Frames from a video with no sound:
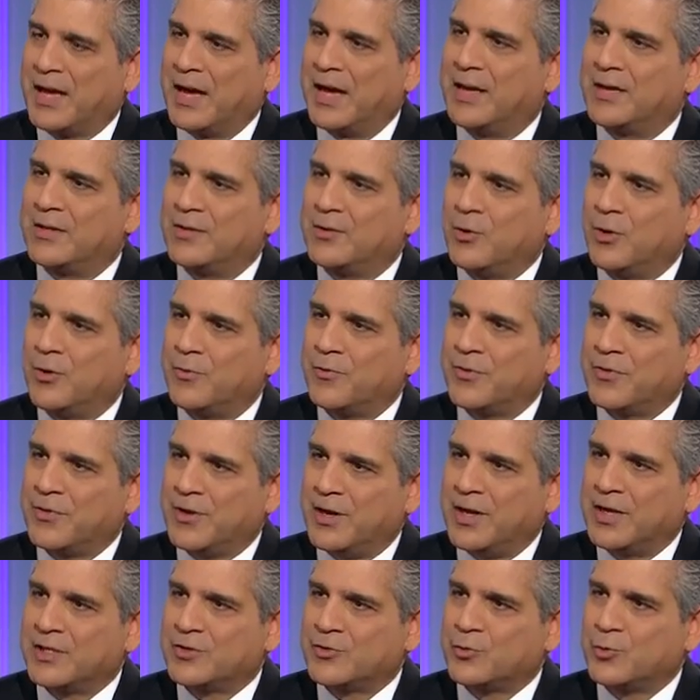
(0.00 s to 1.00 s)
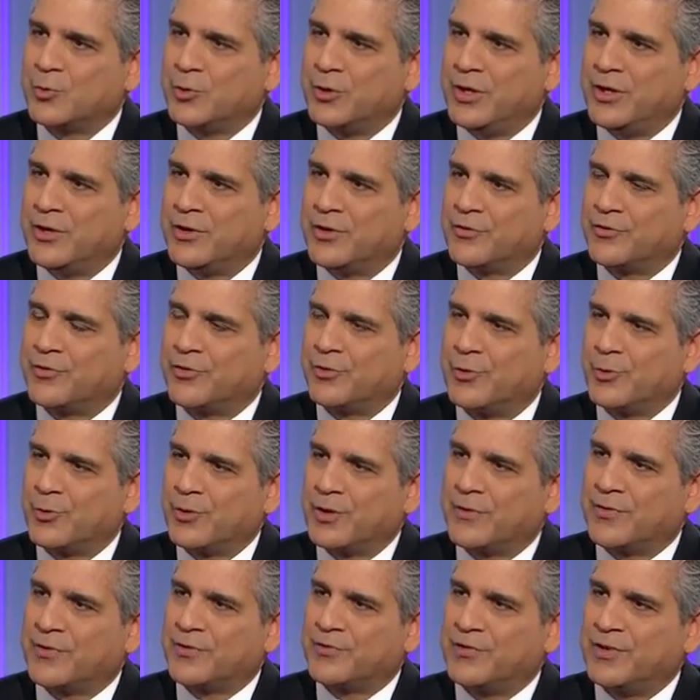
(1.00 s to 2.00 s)
And over the last 2 years,
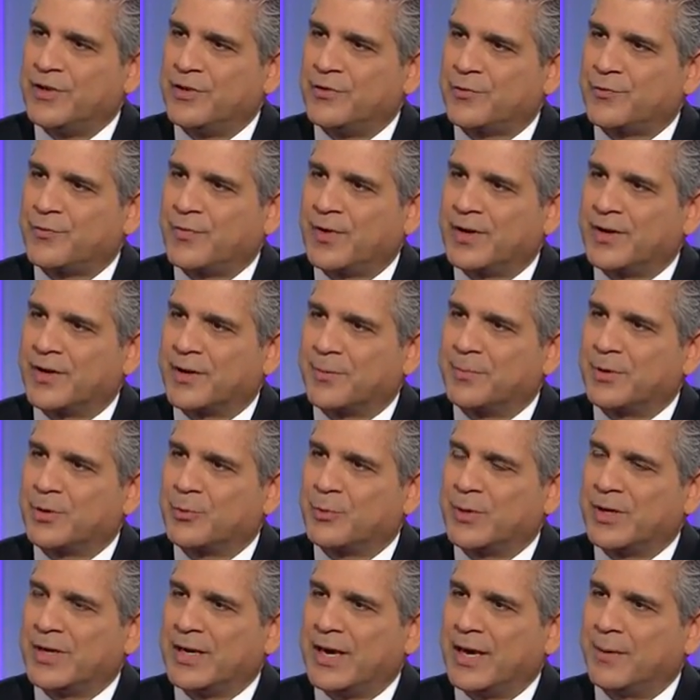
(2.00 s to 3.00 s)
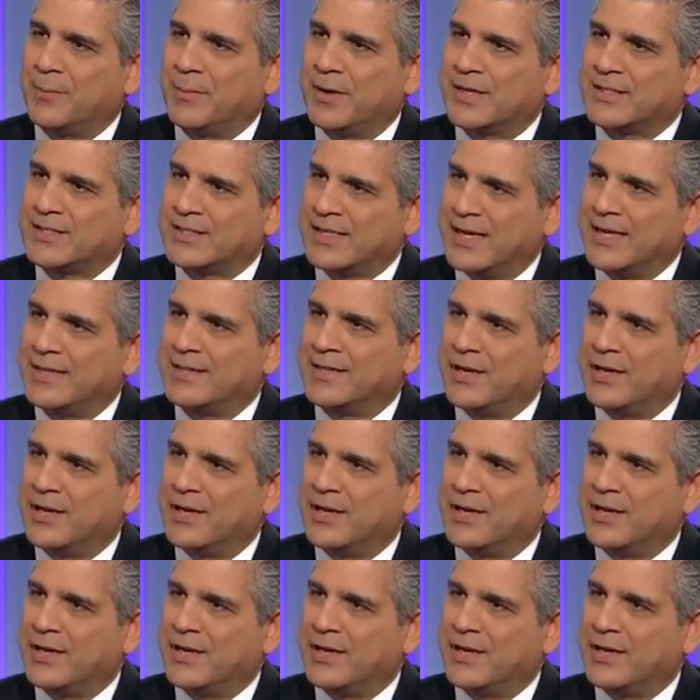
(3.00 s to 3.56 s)
during the ceasefire between Hamas and